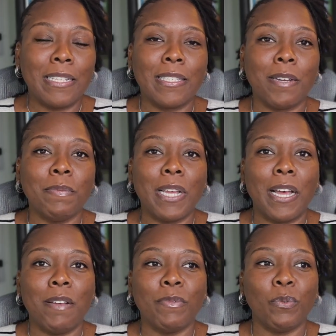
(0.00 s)
And
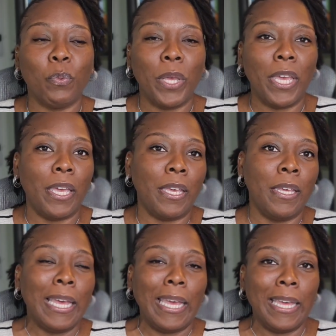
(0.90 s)
sometimes
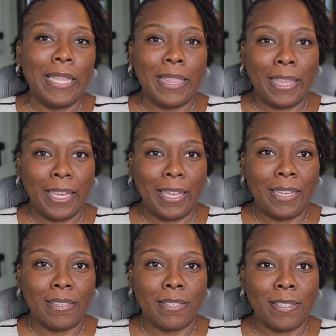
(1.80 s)
we, in
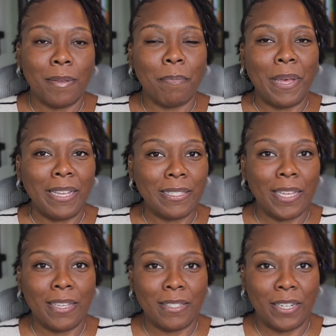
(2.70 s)
these best
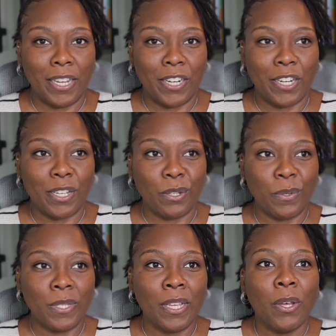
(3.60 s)
case
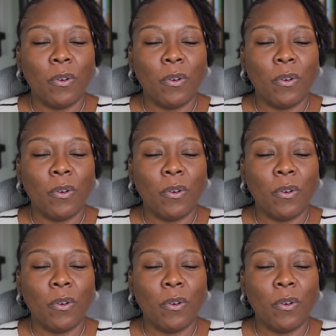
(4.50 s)
scenarios,